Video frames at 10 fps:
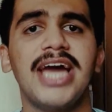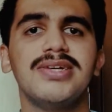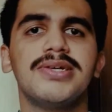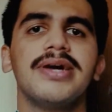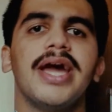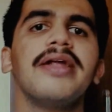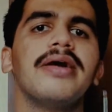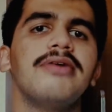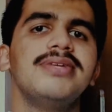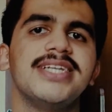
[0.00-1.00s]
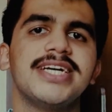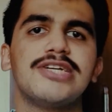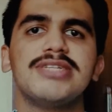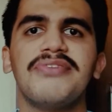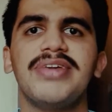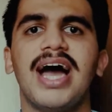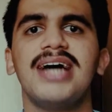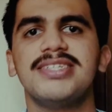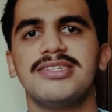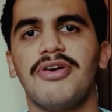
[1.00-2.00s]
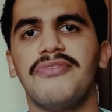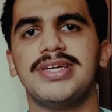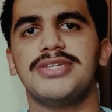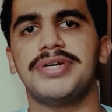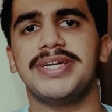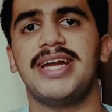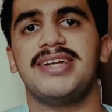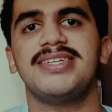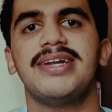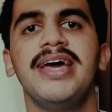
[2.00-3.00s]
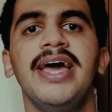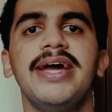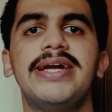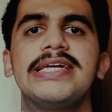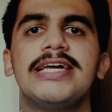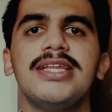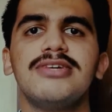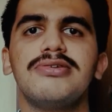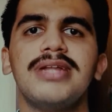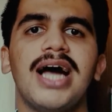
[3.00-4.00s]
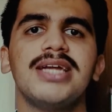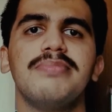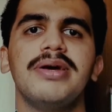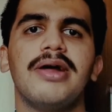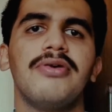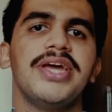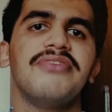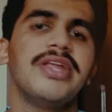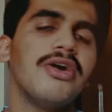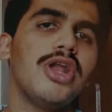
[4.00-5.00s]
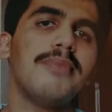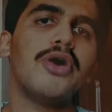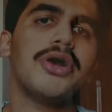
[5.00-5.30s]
I used to get around 6 to 7 hours of SOT. That is, it still used to last me around evening on a